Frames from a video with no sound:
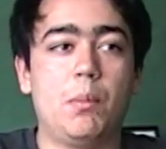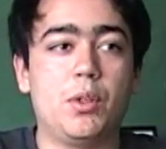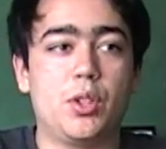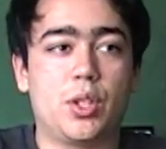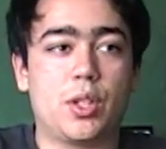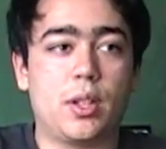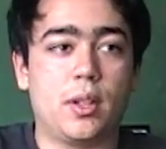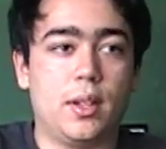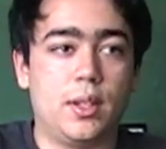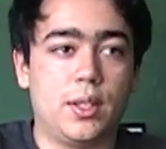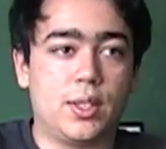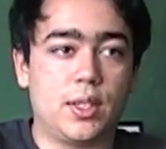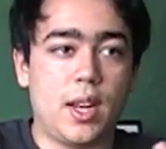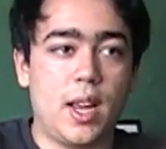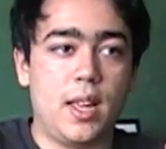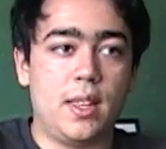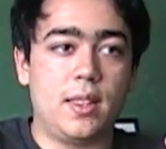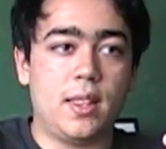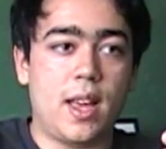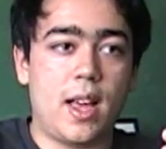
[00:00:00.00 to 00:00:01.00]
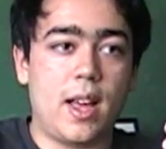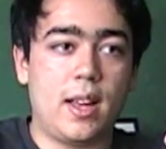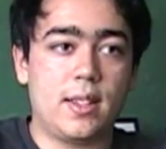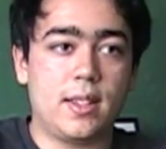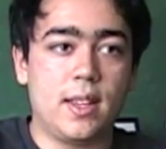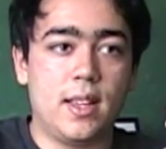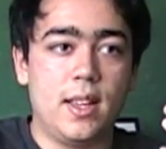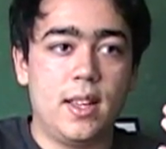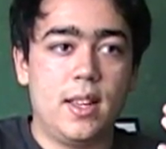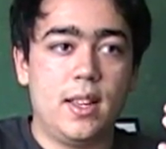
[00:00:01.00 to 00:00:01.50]
I'm just going to say
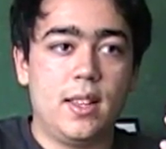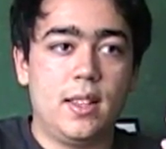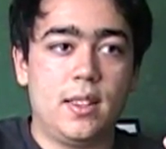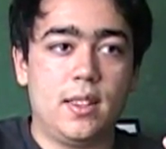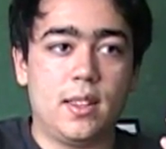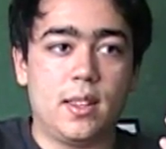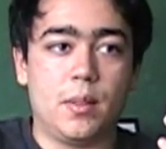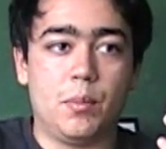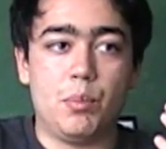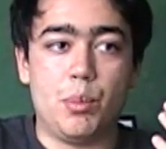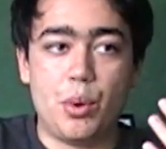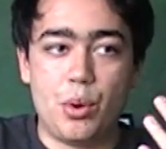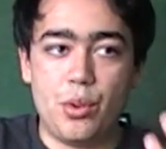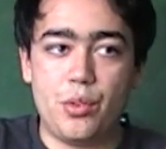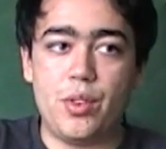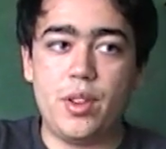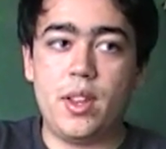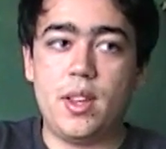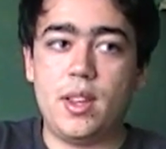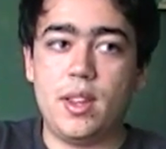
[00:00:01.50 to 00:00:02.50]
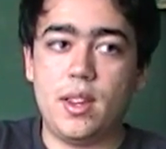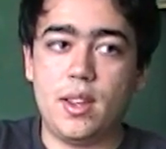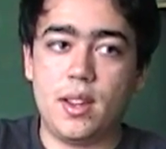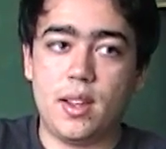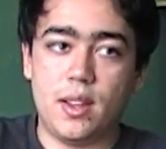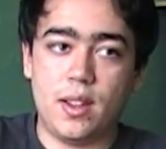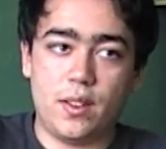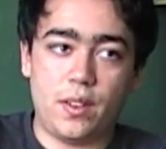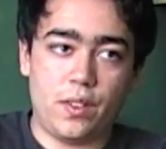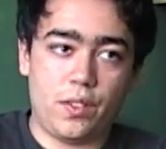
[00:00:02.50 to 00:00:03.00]
that the movie,
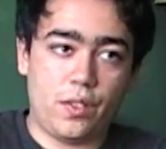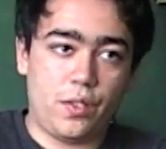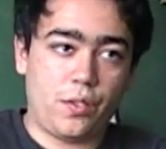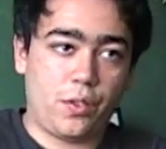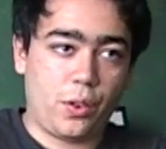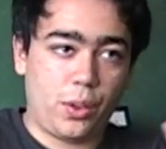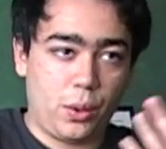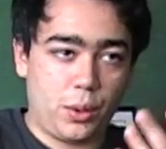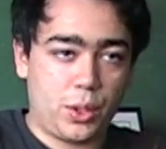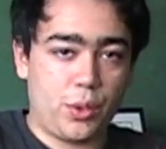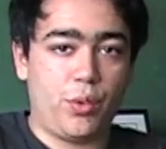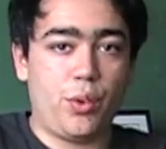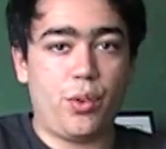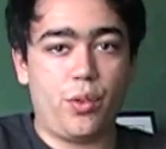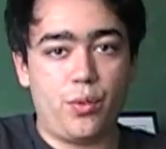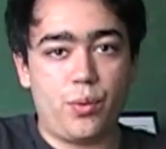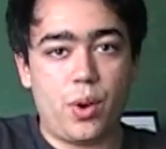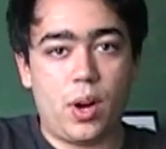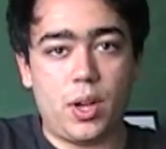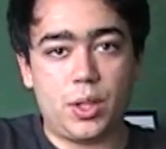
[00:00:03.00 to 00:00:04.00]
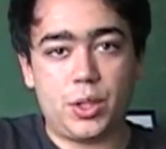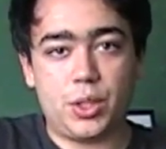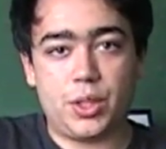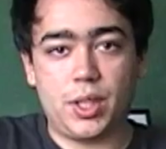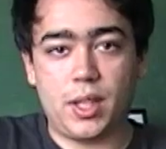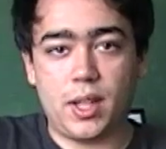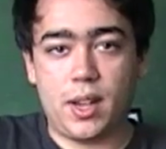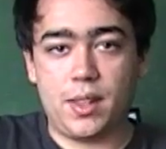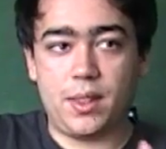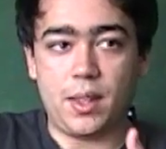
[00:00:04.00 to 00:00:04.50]
for those of you who've watched
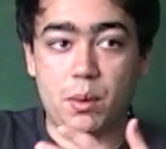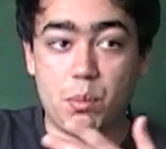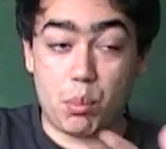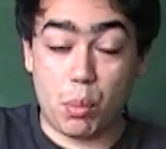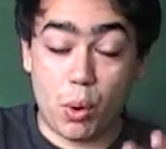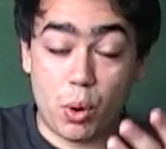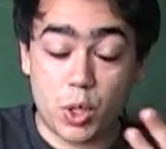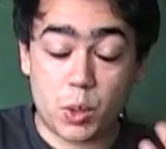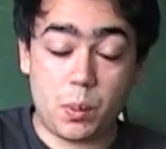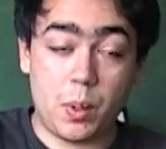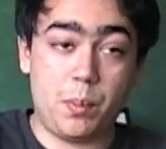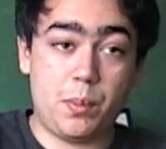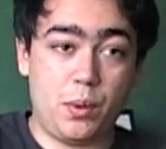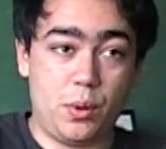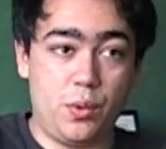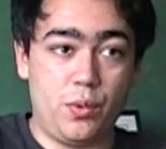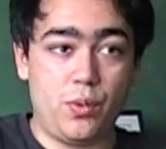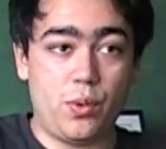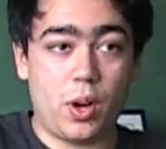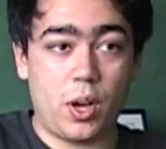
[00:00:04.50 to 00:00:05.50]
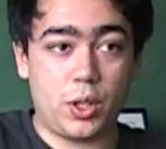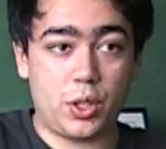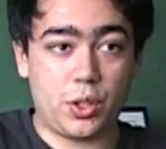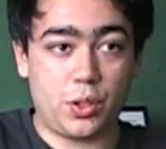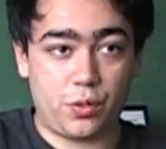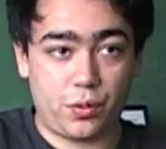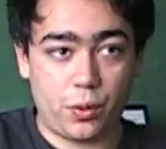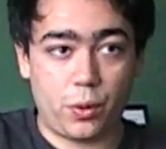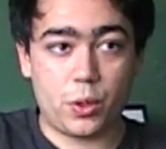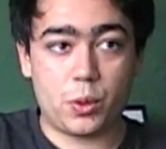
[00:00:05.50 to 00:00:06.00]
it, I think most people who've watched
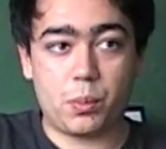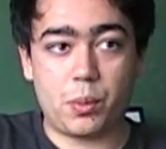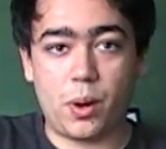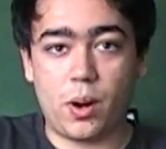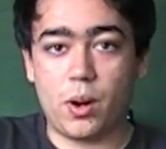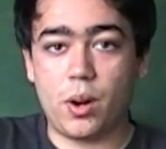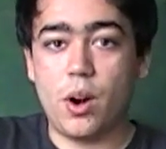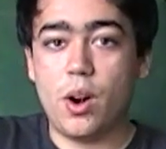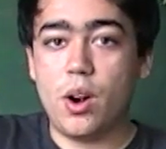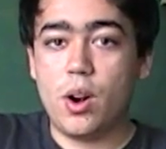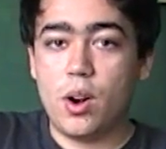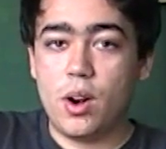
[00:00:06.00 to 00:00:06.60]
the first part